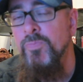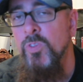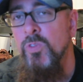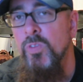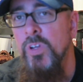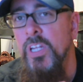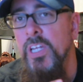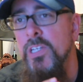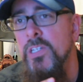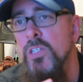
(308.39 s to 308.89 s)

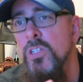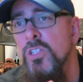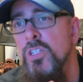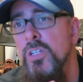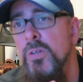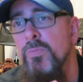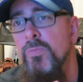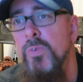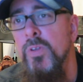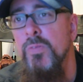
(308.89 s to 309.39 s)

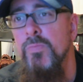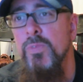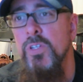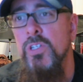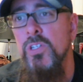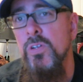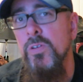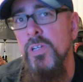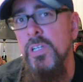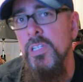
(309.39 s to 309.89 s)
relationship with
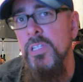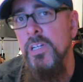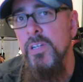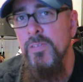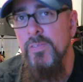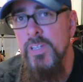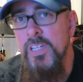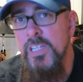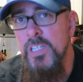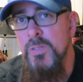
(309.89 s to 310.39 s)
Michonne and
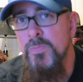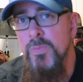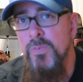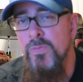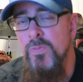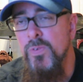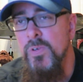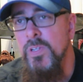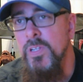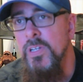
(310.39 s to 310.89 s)
Tyrese
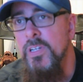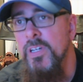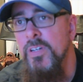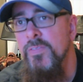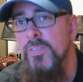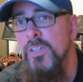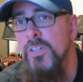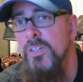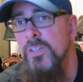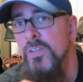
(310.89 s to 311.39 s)
before the
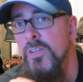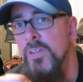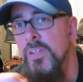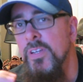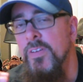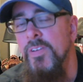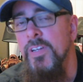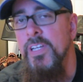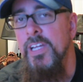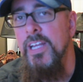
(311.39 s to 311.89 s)
governor, and
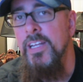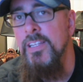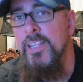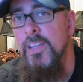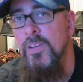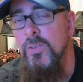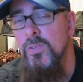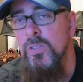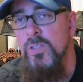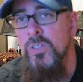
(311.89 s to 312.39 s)
during that
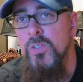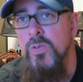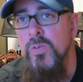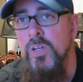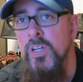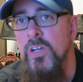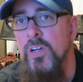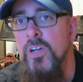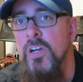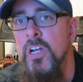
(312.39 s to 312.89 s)
whole
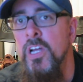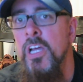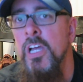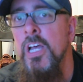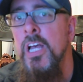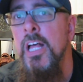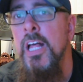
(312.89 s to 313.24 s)
story arc.